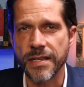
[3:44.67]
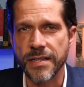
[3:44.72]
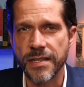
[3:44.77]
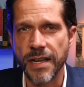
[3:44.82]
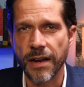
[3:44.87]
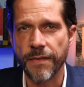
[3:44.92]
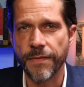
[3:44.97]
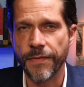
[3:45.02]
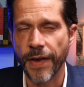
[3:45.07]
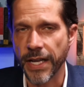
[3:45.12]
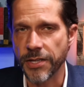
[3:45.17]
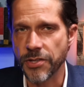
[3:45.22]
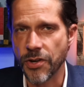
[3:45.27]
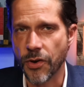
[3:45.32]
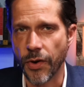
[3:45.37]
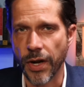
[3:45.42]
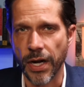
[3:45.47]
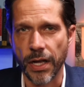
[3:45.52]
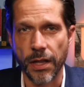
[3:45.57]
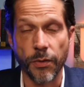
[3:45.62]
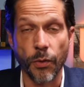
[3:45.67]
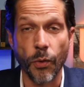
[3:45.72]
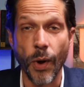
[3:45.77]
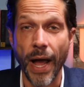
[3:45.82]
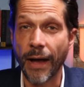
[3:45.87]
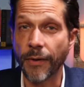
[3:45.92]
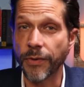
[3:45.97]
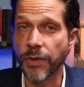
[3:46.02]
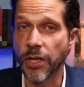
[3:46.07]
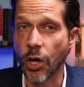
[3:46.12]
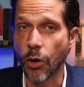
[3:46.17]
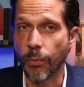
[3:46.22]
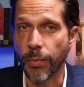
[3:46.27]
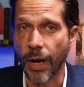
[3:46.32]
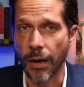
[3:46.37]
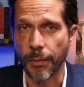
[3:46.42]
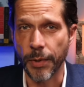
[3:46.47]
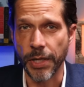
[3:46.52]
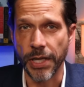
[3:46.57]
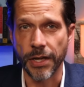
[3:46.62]
a steadfast critic throughout the
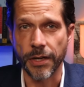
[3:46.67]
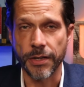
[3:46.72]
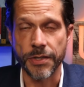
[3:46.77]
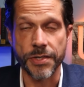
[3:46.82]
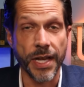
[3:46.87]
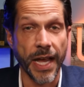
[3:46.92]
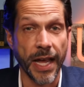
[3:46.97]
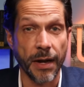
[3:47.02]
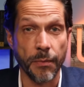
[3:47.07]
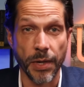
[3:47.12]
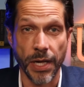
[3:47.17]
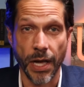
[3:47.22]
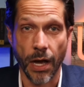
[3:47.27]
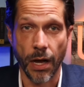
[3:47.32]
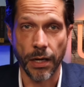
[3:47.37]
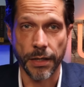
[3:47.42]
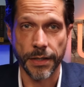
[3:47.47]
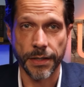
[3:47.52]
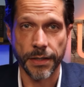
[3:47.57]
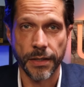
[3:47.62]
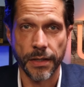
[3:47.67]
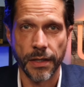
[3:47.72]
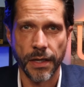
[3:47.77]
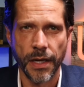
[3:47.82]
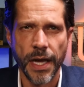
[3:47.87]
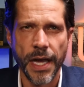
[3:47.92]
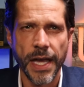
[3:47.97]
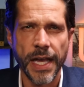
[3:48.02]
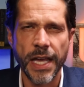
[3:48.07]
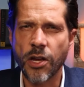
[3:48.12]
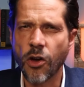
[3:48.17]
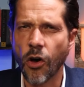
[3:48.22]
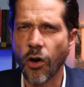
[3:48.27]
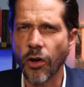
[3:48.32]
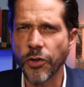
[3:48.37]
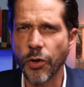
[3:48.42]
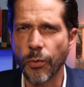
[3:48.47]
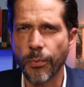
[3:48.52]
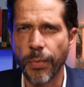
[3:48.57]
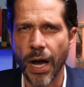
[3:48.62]
Obama years and beyond. He
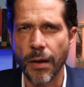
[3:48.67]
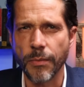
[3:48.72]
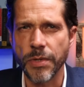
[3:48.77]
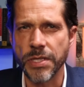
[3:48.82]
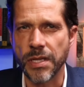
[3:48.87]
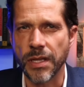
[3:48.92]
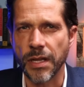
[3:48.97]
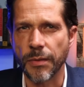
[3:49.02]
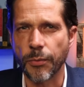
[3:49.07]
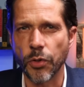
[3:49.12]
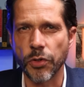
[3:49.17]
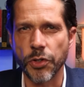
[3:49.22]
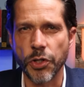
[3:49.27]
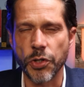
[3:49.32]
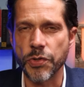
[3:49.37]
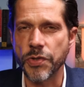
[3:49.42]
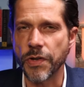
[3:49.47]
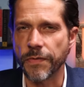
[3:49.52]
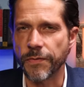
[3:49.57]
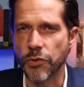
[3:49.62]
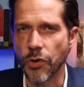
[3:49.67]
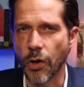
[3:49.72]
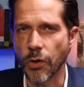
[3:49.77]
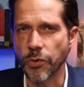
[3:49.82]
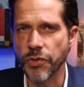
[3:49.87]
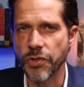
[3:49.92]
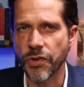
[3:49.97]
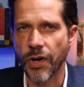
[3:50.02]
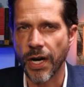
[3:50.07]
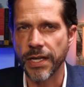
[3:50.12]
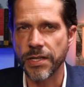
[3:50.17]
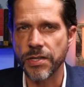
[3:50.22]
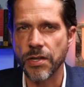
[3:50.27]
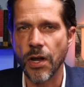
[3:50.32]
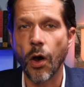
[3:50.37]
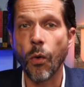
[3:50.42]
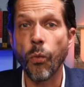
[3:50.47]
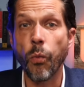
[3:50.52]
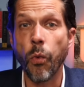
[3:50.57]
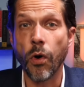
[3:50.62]
called Obama's liberal use of drone strikes
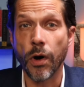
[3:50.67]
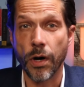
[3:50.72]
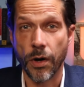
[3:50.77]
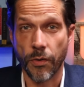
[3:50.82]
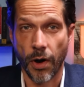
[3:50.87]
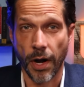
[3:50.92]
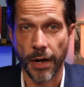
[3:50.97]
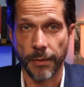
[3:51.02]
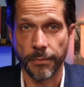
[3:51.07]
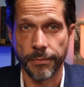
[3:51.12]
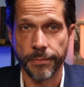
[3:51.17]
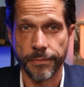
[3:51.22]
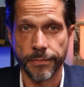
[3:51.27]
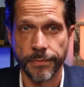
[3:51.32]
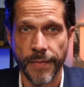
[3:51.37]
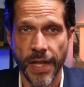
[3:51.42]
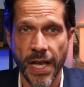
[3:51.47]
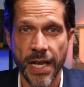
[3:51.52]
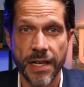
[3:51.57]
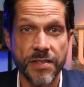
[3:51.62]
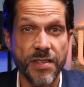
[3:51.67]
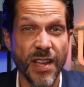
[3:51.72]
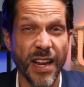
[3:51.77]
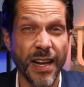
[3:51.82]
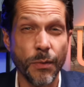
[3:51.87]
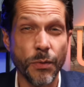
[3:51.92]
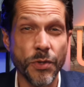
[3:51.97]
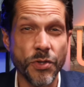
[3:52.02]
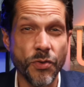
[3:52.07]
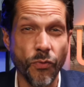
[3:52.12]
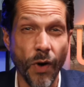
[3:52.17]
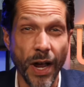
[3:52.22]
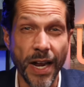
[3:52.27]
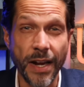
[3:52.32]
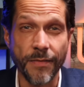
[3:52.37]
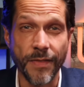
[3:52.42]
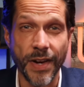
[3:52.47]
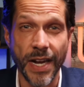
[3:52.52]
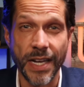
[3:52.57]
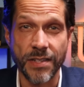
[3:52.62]
a war crime, said he was right
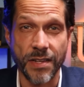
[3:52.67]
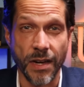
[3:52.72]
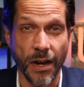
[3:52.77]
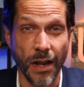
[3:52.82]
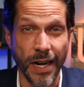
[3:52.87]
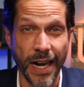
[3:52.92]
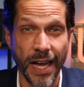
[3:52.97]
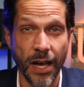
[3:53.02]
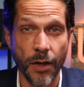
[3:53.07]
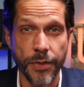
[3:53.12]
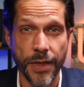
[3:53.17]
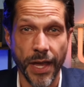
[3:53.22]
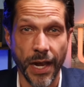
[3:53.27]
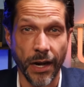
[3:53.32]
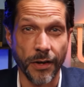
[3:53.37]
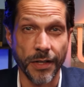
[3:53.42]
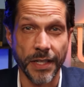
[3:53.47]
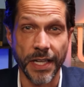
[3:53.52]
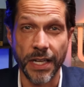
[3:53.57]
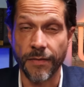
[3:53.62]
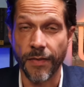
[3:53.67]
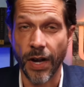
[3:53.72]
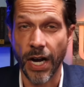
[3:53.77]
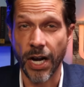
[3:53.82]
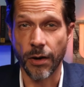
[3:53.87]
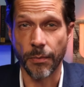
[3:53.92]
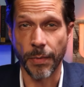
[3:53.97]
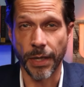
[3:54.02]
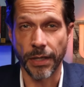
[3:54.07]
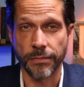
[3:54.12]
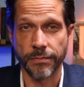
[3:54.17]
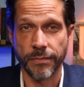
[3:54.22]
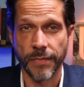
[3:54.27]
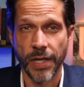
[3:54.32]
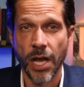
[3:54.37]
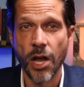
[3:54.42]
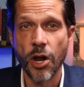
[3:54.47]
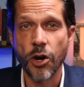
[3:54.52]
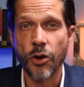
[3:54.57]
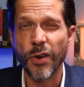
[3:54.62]
of Nixon on health care and the environment,
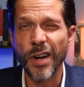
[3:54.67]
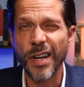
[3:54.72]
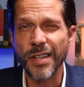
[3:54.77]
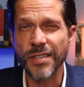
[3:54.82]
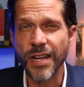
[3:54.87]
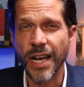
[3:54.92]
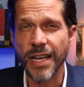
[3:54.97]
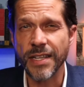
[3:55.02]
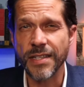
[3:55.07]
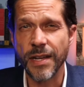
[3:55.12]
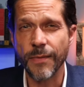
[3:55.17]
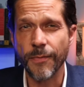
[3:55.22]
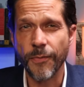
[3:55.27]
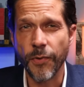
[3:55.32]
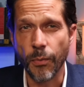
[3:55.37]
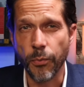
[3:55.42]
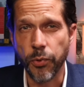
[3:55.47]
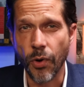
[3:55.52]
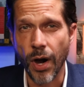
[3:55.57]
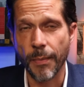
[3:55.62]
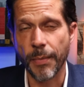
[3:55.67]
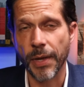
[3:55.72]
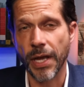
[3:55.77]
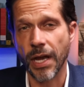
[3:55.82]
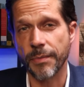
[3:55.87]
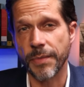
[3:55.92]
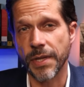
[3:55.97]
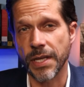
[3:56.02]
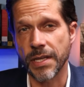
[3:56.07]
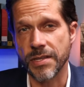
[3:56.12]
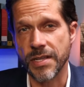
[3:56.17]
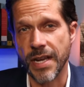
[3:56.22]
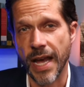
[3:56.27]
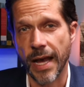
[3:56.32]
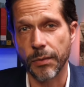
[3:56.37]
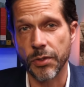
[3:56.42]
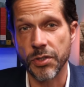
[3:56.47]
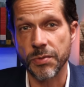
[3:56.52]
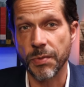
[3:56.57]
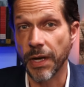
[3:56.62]
criticized him for propping up the
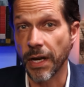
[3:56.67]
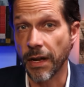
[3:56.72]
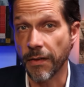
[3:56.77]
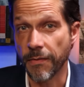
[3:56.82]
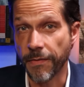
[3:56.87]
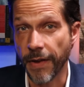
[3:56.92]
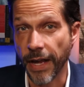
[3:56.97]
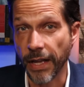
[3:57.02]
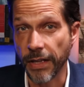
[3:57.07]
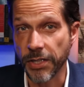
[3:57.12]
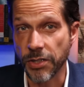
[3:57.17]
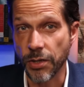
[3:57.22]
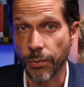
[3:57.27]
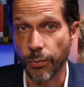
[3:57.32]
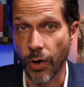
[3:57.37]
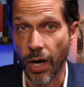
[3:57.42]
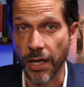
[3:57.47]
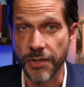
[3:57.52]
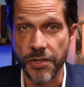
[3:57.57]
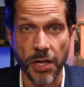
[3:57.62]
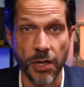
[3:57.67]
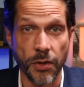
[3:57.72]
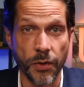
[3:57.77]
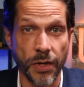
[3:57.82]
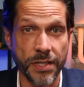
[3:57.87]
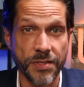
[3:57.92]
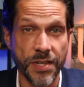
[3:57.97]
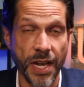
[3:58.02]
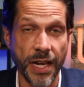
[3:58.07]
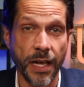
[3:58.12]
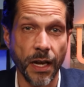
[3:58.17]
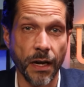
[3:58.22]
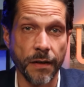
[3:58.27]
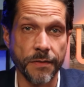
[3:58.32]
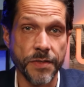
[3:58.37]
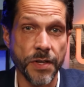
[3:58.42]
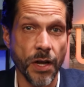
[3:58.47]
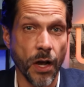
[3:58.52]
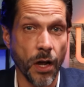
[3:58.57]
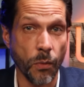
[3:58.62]
establishment and failing to prosecute
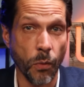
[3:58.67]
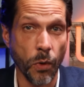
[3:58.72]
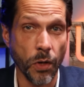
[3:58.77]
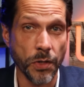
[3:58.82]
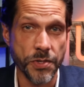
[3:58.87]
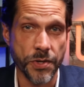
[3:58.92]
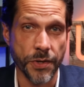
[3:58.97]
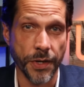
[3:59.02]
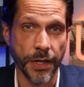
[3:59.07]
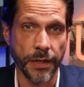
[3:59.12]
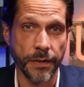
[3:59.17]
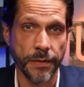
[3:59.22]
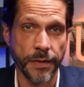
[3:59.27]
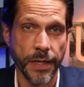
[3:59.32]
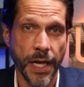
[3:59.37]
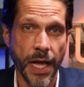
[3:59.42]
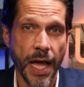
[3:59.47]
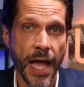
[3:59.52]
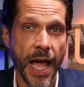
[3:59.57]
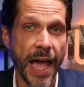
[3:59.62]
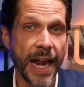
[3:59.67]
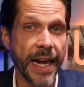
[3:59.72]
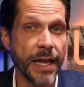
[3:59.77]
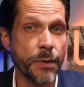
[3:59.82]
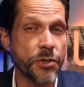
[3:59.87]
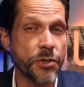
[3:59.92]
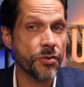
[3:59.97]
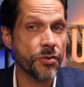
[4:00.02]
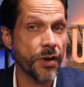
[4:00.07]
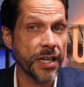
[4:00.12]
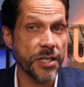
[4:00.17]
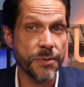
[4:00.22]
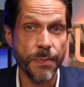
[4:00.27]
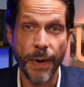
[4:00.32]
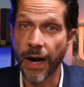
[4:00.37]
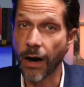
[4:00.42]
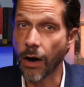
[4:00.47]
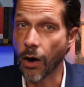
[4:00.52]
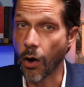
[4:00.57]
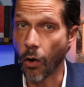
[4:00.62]
executives on Wall Street. And
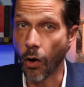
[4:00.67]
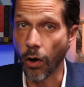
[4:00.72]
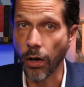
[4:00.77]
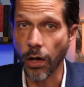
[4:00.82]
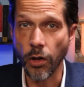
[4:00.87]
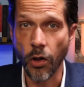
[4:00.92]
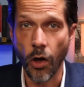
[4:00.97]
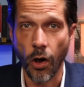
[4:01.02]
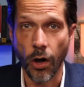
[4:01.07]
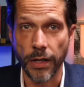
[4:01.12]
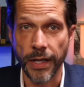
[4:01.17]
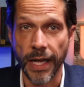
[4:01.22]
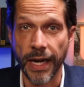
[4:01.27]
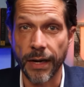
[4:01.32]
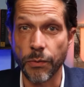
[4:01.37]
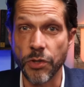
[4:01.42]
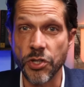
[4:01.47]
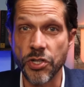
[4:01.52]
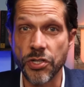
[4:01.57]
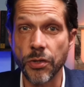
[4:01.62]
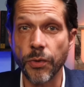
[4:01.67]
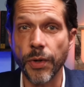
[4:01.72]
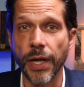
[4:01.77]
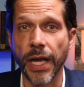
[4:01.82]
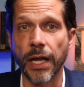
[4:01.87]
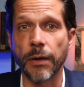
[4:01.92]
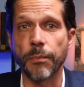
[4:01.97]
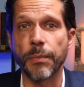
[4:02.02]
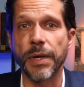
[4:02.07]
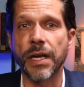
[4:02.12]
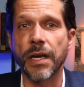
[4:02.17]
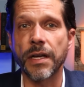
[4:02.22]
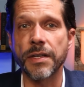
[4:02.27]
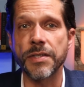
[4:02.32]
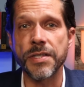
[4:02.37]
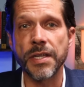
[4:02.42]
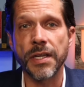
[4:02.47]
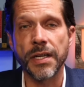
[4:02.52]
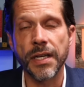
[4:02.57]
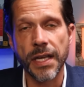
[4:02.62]
transparent all along that he was doing it
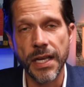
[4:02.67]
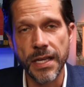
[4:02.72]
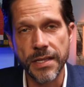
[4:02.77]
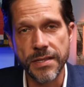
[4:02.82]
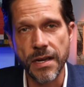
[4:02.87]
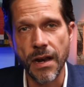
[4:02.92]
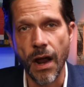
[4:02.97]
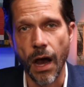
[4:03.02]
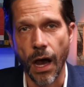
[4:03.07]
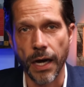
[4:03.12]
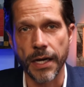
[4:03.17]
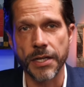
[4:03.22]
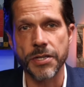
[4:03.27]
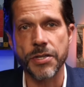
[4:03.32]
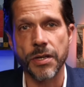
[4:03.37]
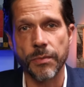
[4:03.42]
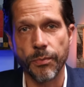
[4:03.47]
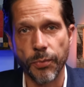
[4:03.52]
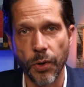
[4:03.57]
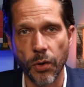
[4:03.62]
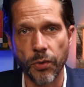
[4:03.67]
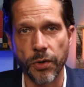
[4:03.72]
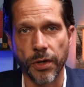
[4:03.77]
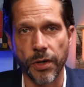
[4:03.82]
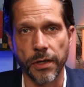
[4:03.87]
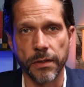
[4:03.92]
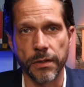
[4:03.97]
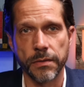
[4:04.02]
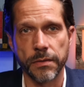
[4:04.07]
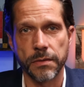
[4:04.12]
because he's an honest broker.